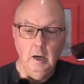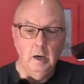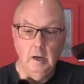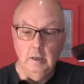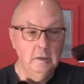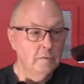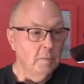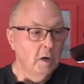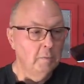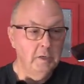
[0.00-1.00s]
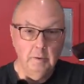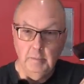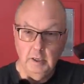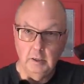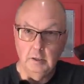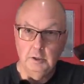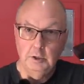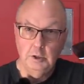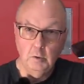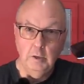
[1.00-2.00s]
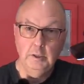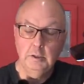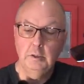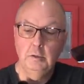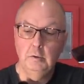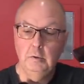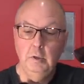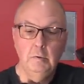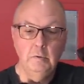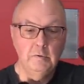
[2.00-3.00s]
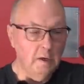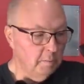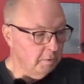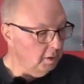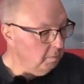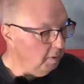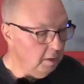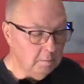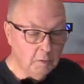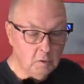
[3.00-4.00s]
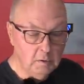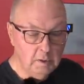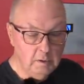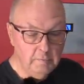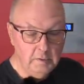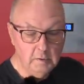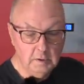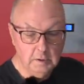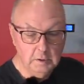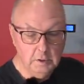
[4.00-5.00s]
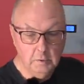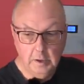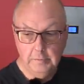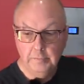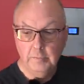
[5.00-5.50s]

It's probably a better choice to use a pre-made molded if you can do it.